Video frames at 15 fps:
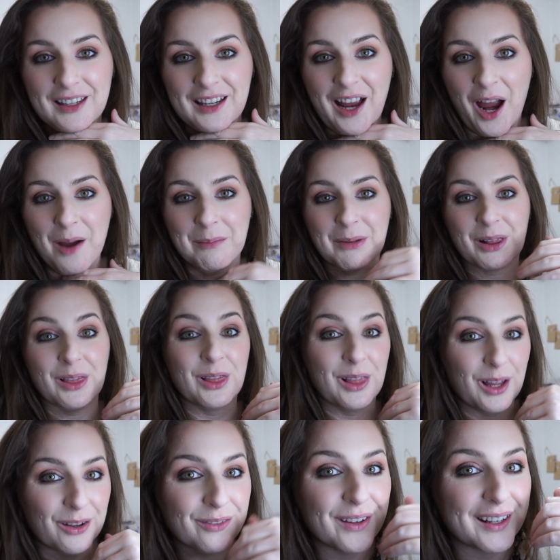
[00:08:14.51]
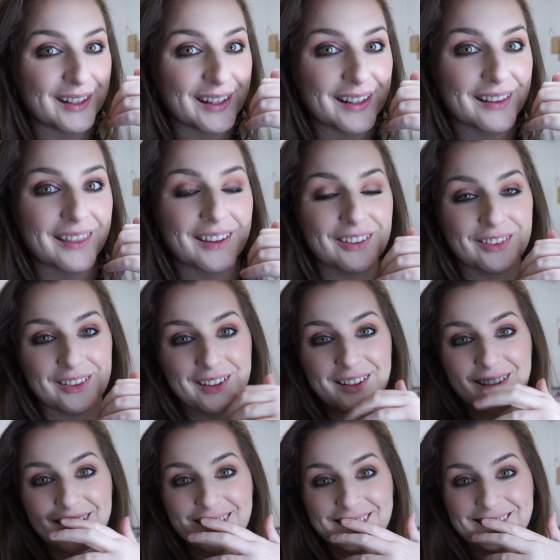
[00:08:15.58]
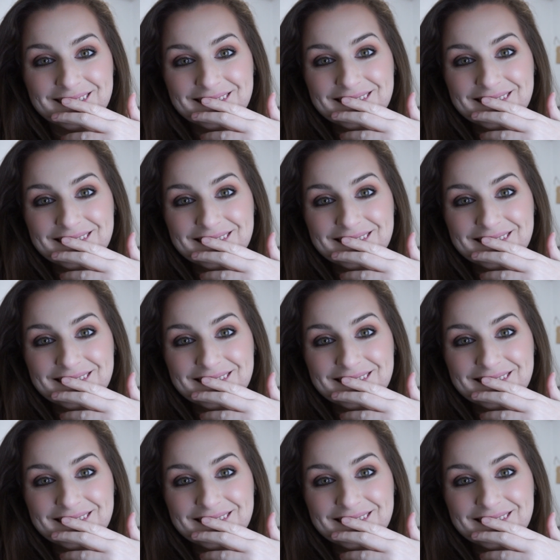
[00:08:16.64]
Like, I'm loving it this year.